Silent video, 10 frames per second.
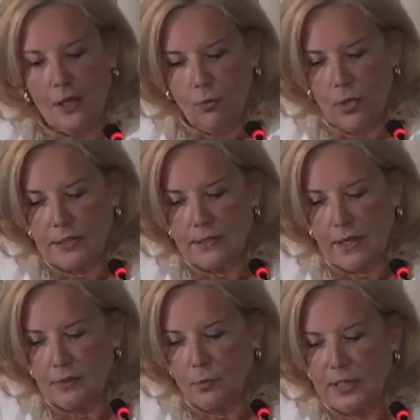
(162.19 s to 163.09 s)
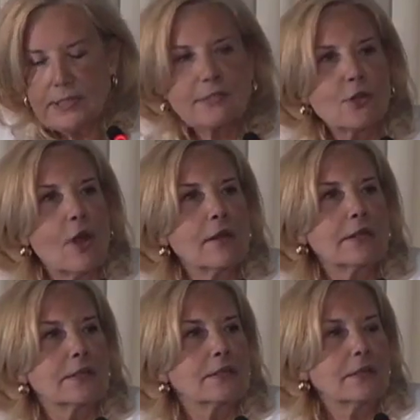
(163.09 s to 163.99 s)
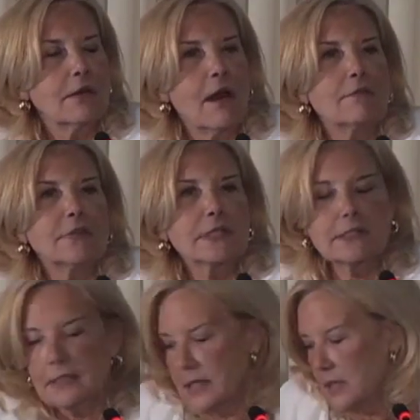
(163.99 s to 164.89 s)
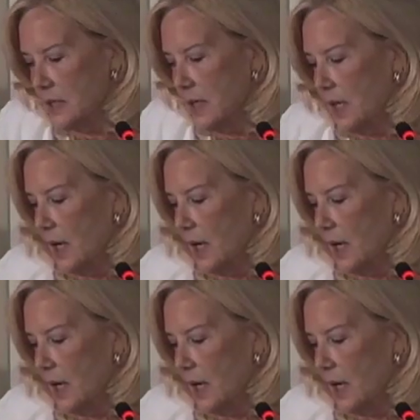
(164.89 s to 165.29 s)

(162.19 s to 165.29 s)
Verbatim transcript: was that we started, obviously,